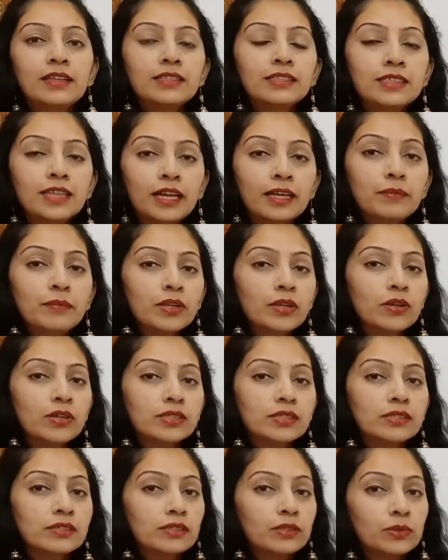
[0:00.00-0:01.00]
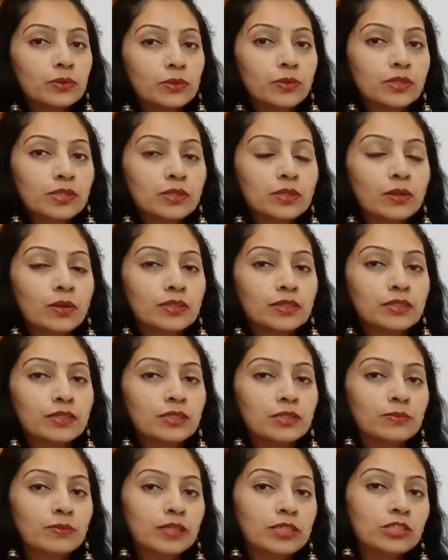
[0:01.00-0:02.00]
Time clauses are those
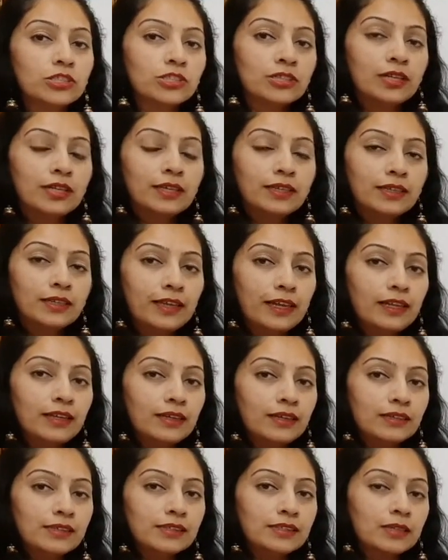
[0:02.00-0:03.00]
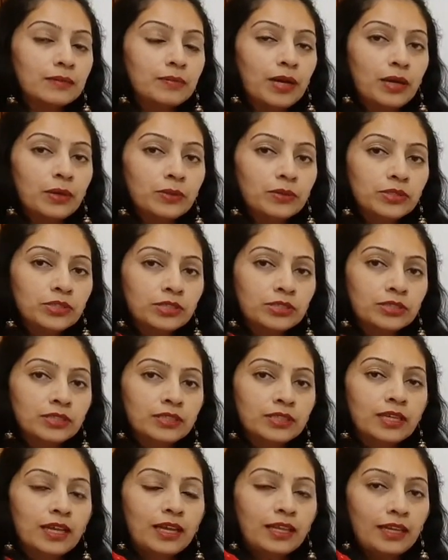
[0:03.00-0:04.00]
clauses which tell us about
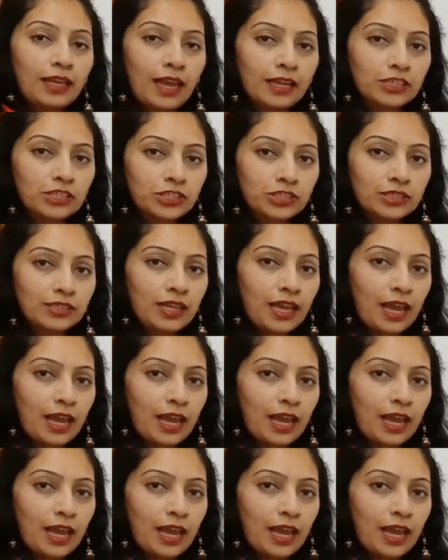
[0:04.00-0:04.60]
an action